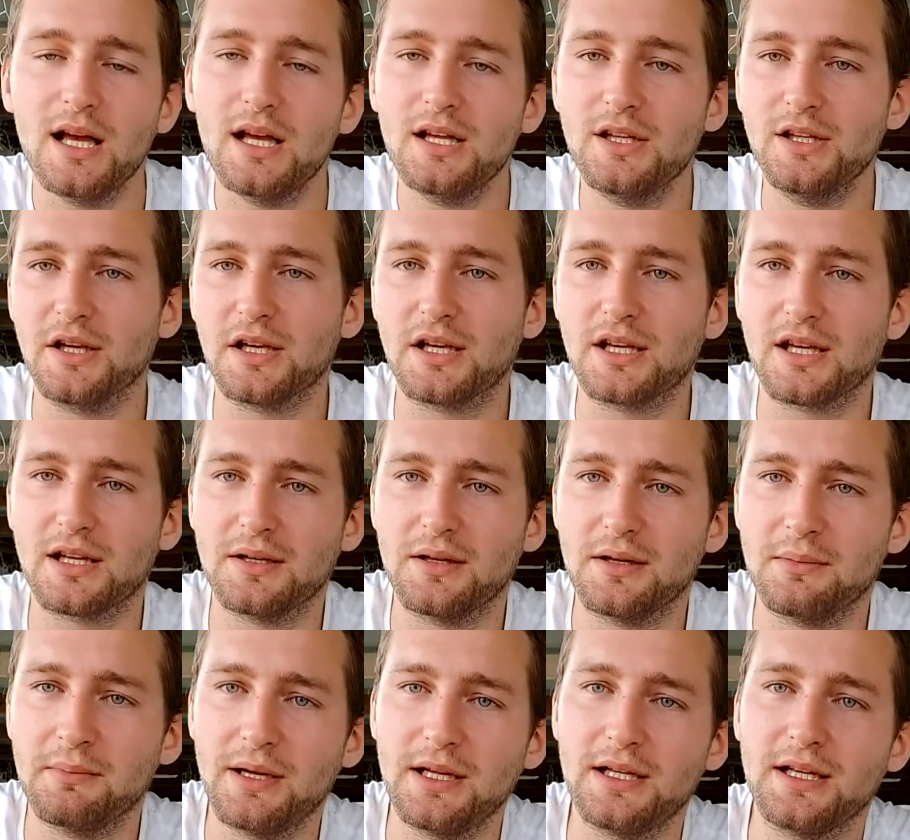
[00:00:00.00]
You can
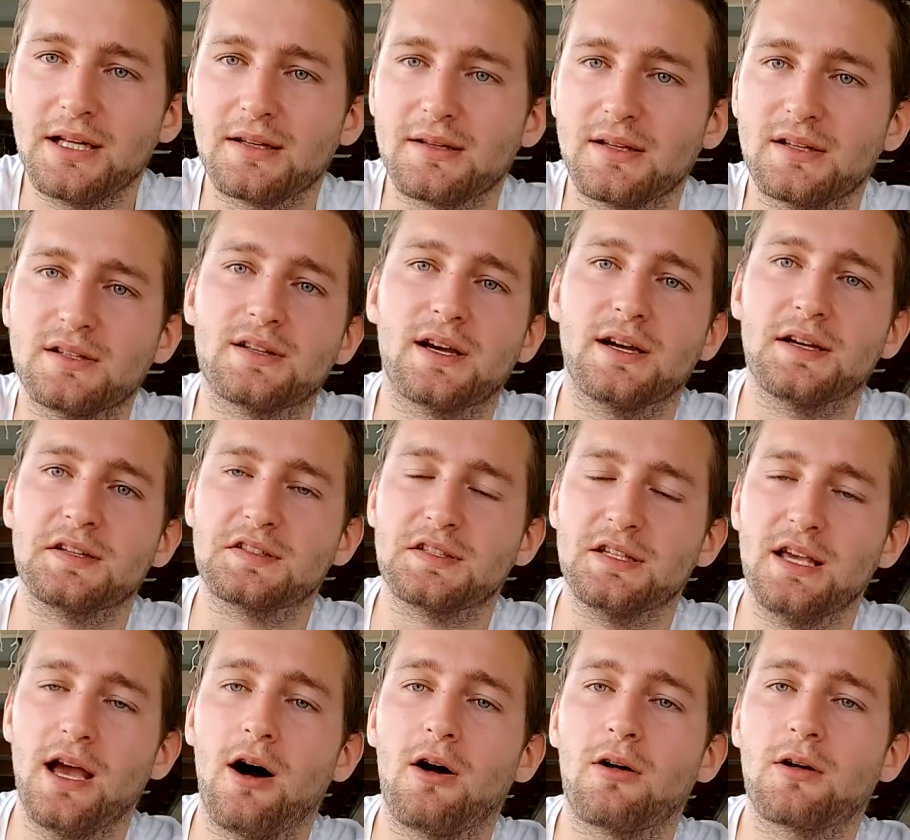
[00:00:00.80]
immediately taste
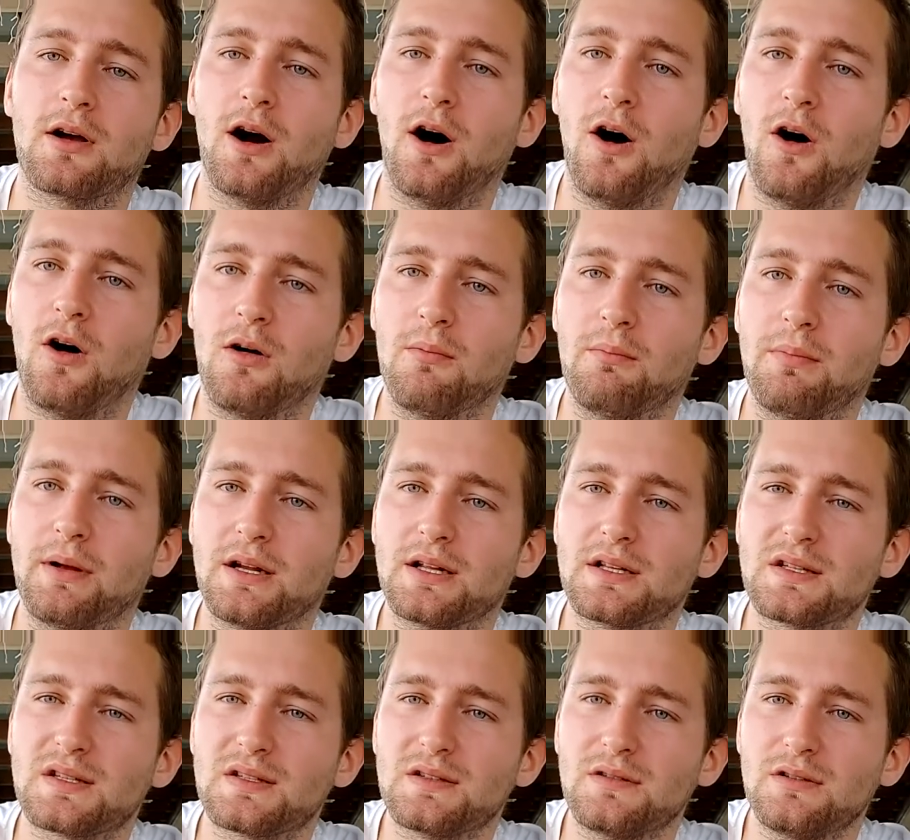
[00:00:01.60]
the alcohol, but
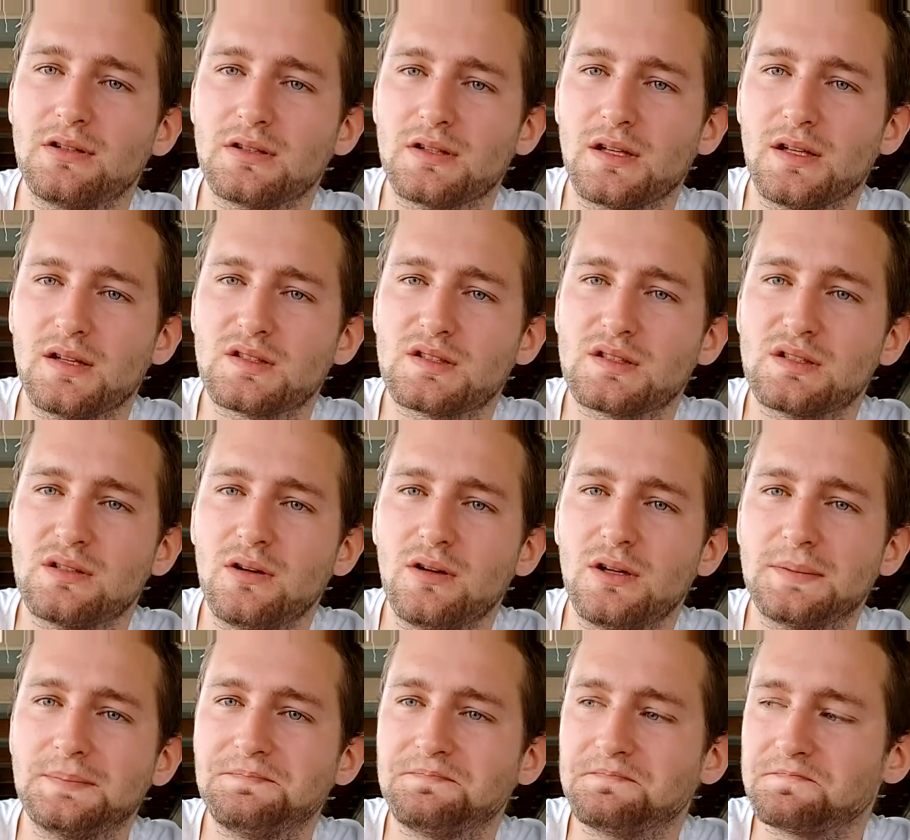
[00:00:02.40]
it's not
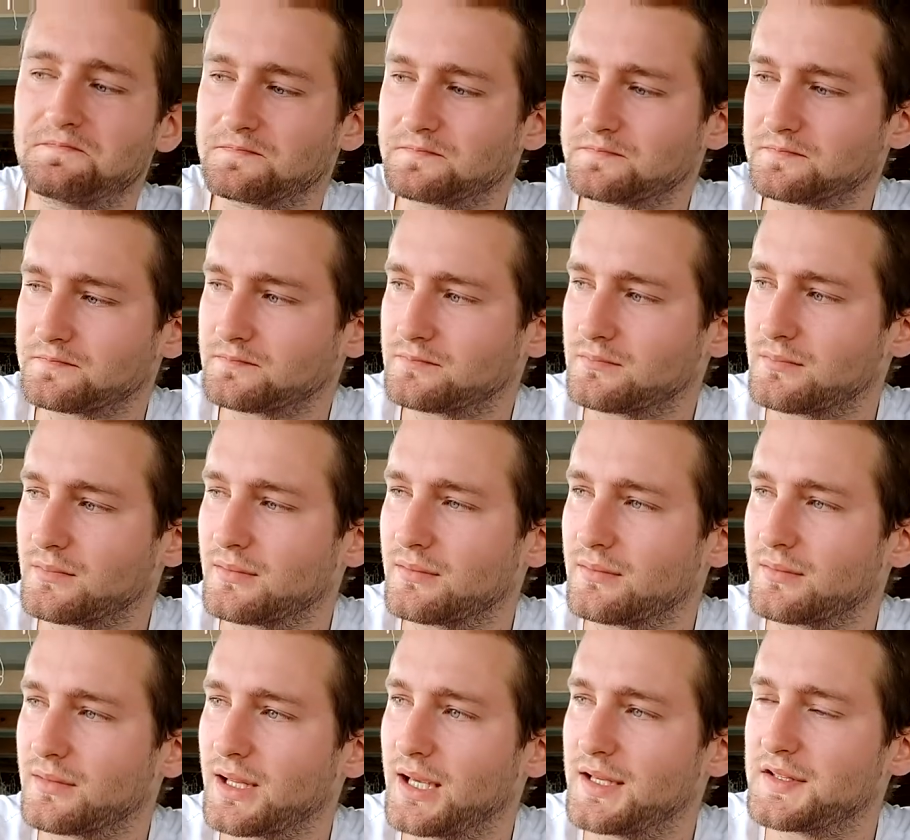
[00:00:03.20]

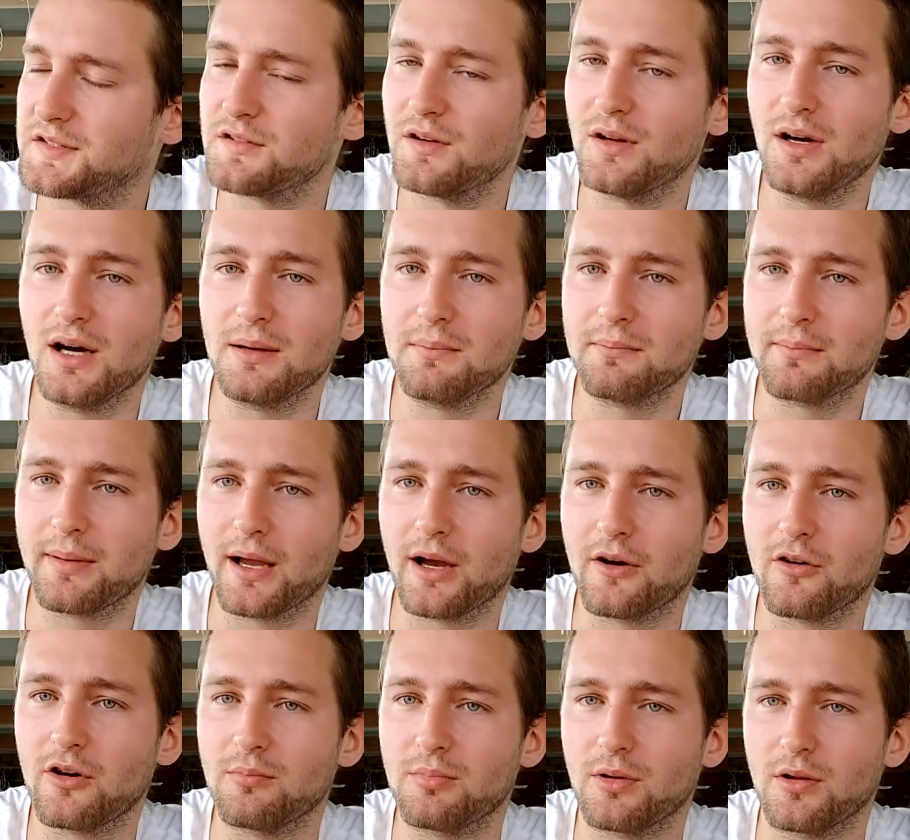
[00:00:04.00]

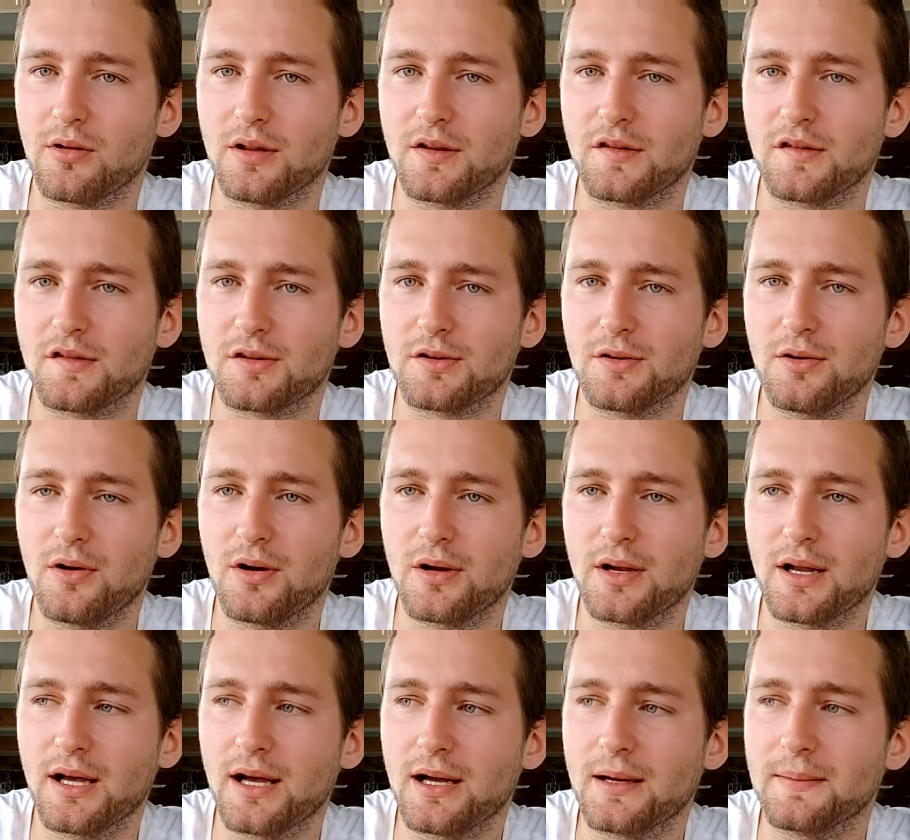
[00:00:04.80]
unbearable. It's
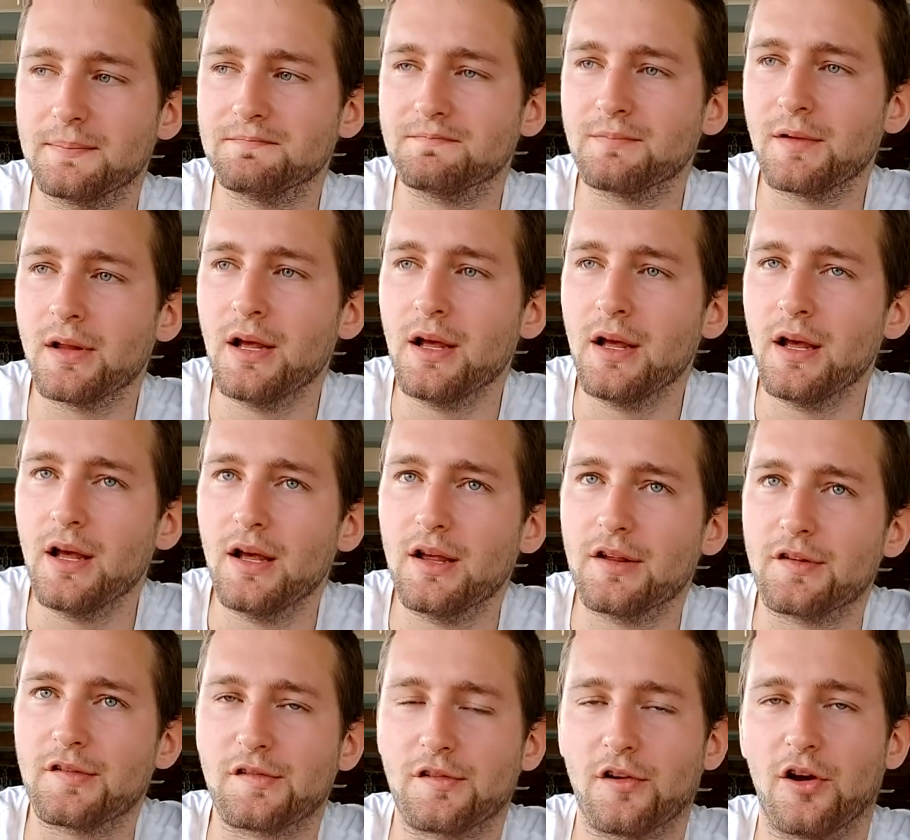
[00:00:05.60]
not
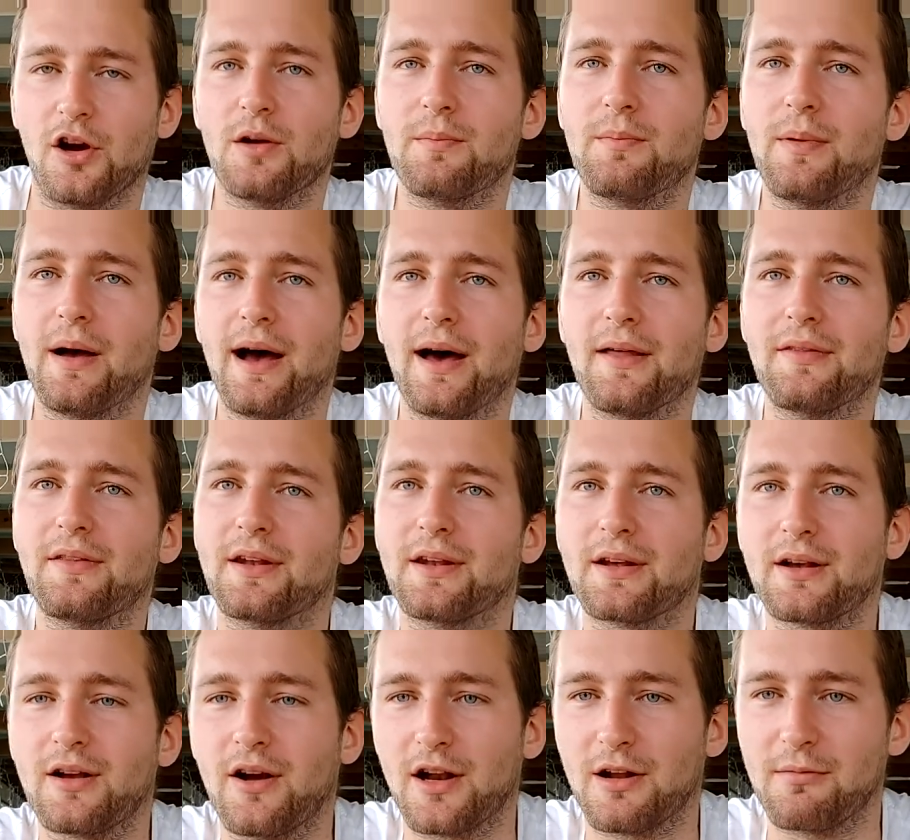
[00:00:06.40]
so bad that
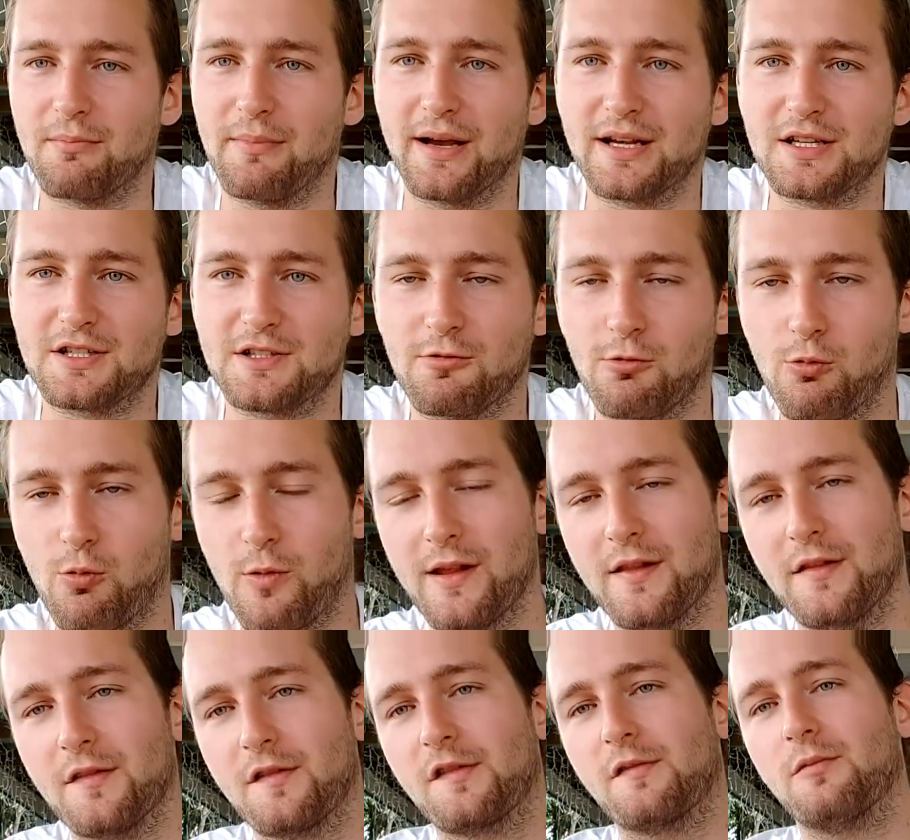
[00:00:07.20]
it kind of makes you
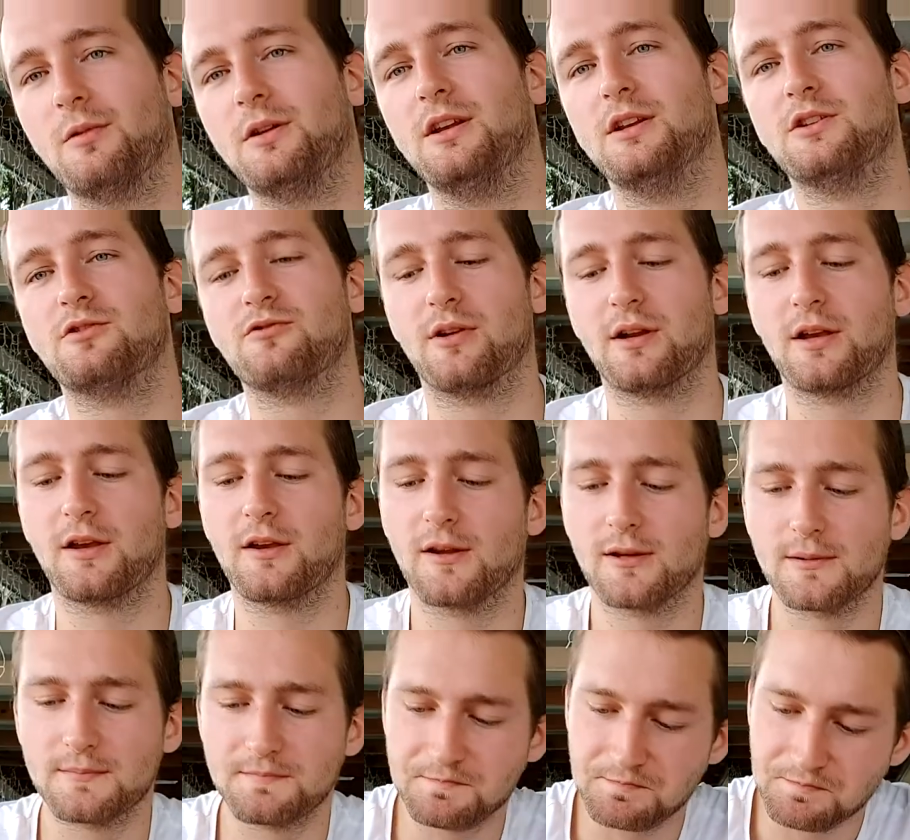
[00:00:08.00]
wince when you drink
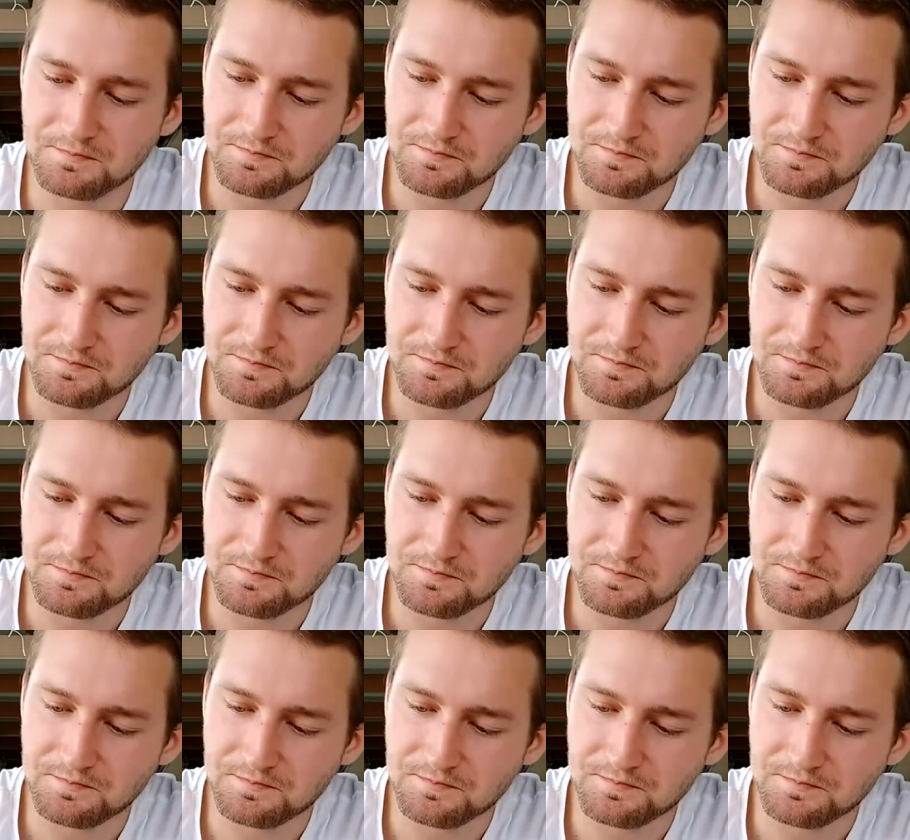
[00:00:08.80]
it.